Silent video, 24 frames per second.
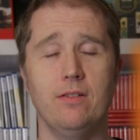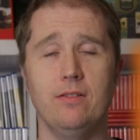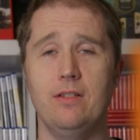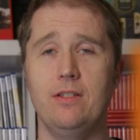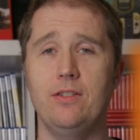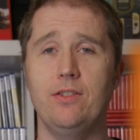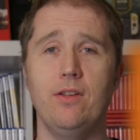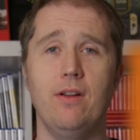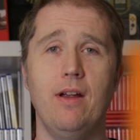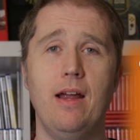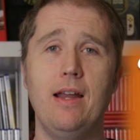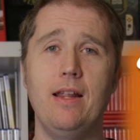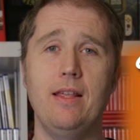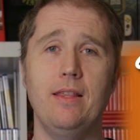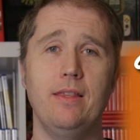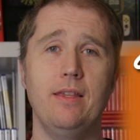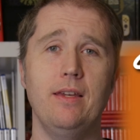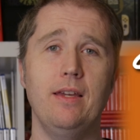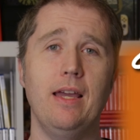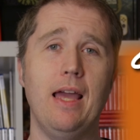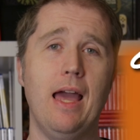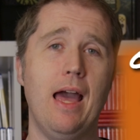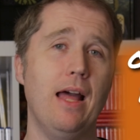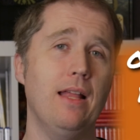Is there
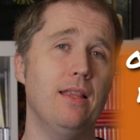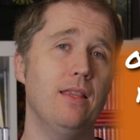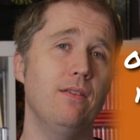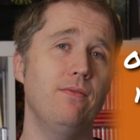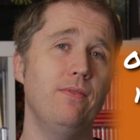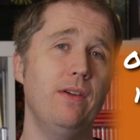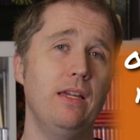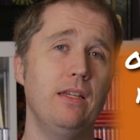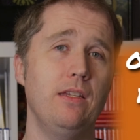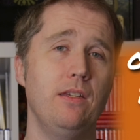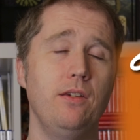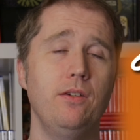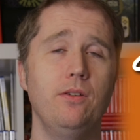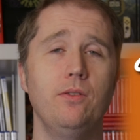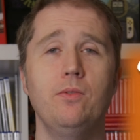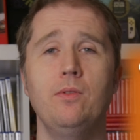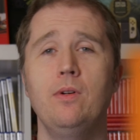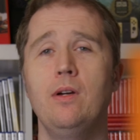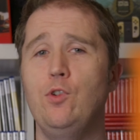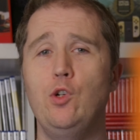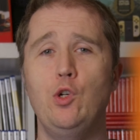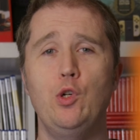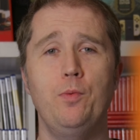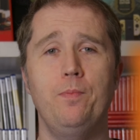anything at the venue?
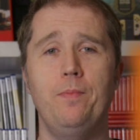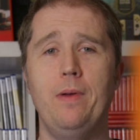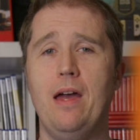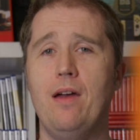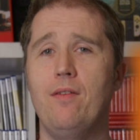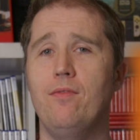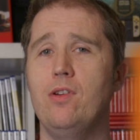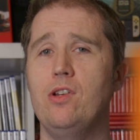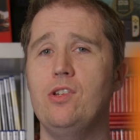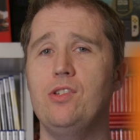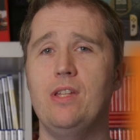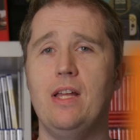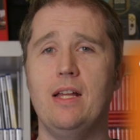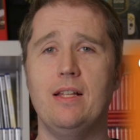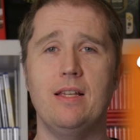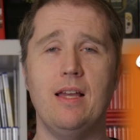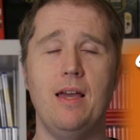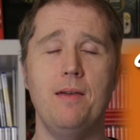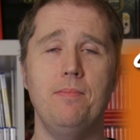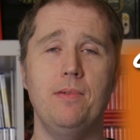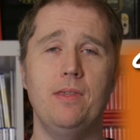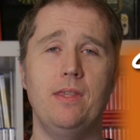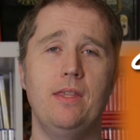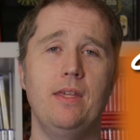Food, beverage, that
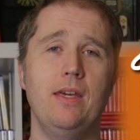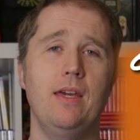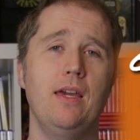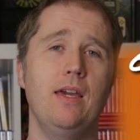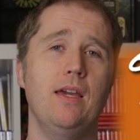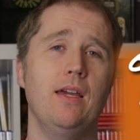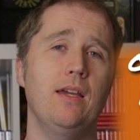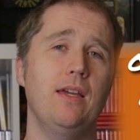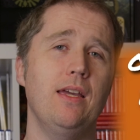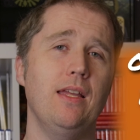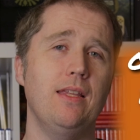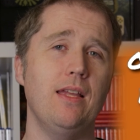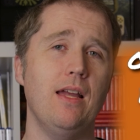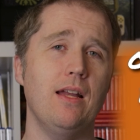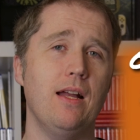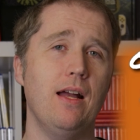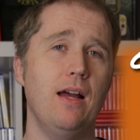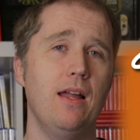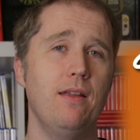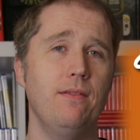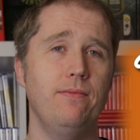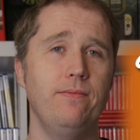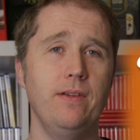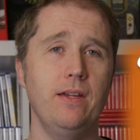type of thing. Get that
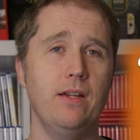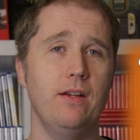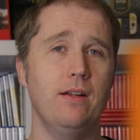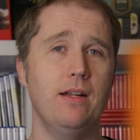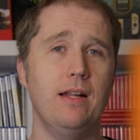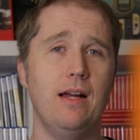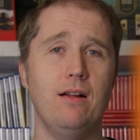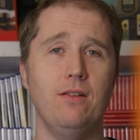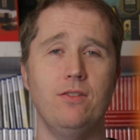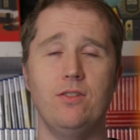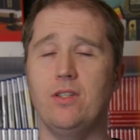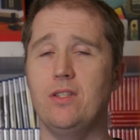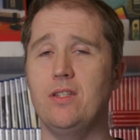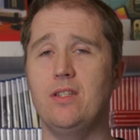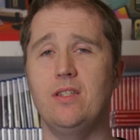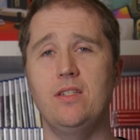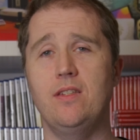kind of figured out just